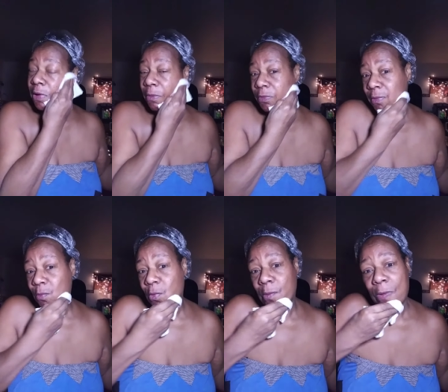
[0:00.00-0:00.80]
off with
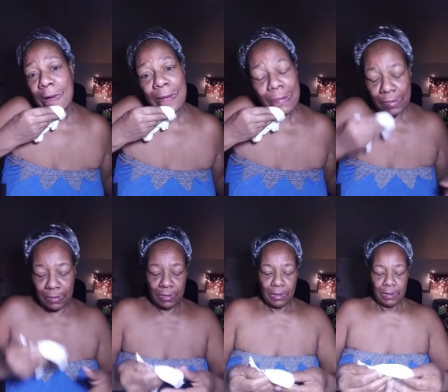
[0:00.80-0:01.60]
some warm water.
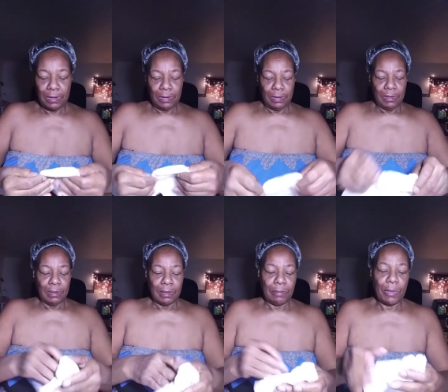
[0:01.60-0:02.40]

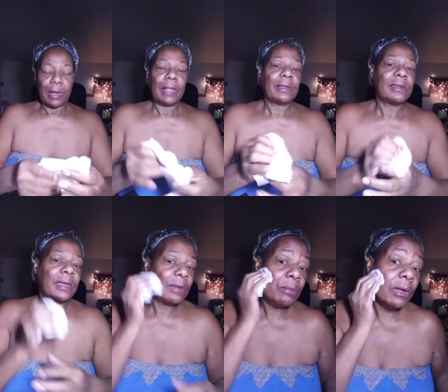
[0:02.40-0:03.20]
I'm not at the
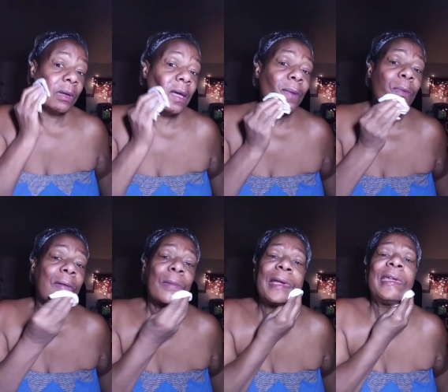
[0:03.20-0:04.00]
sink. I'm literally at one
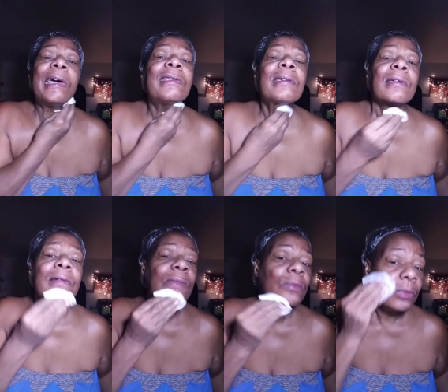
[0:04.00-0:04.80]
of my desks
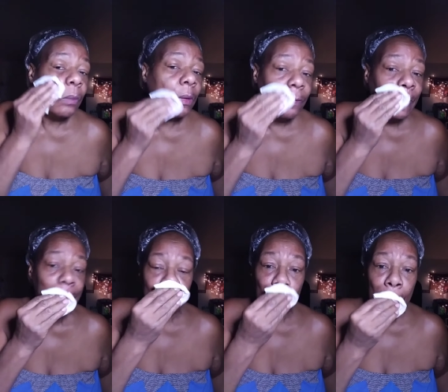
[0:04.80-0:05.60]
on my
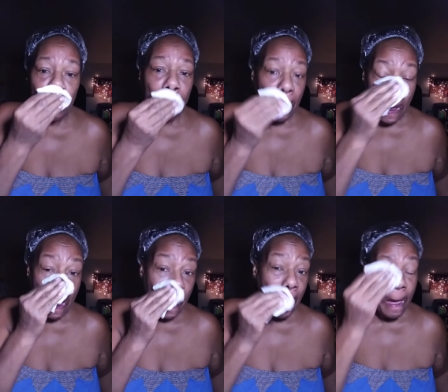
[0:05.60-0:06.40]
first floor
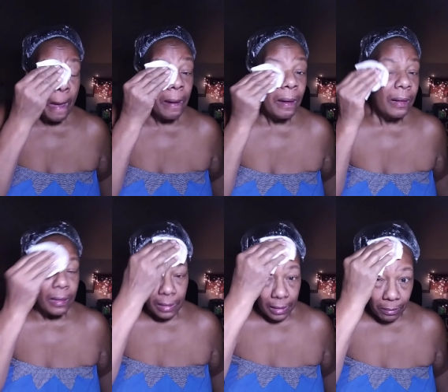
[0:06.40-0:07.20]

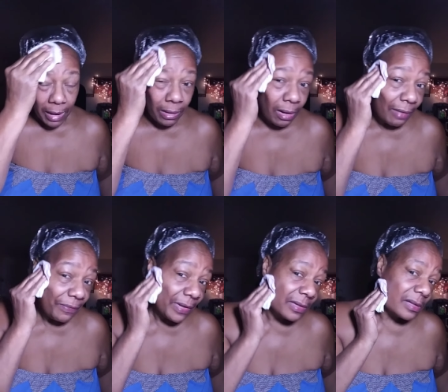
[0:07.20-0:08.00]
in my
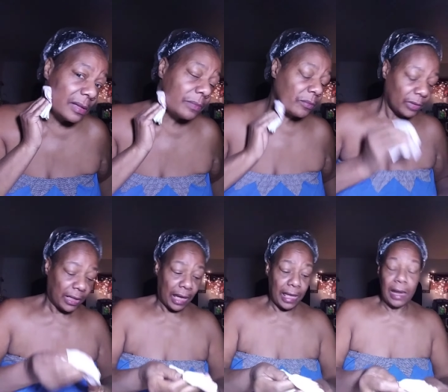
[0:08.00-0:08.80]
office.
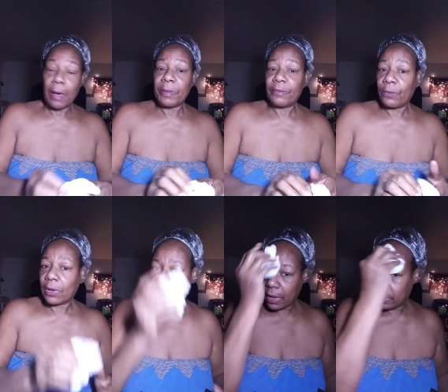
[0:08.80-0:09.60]
And I got up at 4
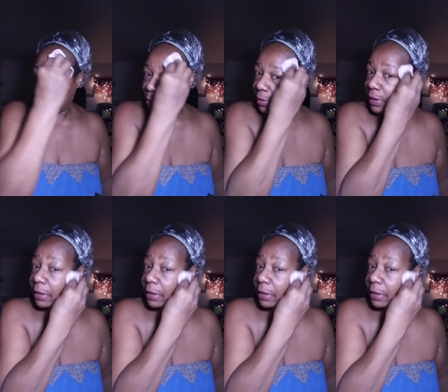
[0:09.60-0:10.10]
o'clock in the morning